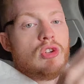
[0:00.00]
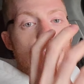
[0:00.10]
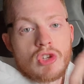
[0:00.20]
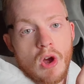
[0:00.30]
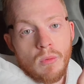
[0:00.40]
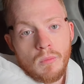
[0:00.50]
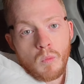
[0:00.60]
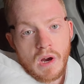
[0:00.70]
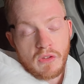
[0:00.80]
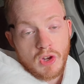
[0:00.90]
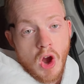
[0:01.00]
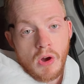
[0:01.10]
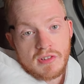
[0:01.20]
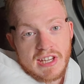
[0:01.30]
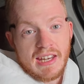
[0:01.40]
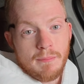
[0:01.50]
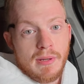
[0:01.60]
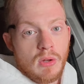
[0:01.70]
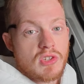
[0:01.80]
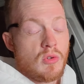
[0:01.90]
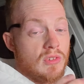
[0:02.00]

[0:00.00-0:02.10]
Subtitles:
So, where the car is getting built,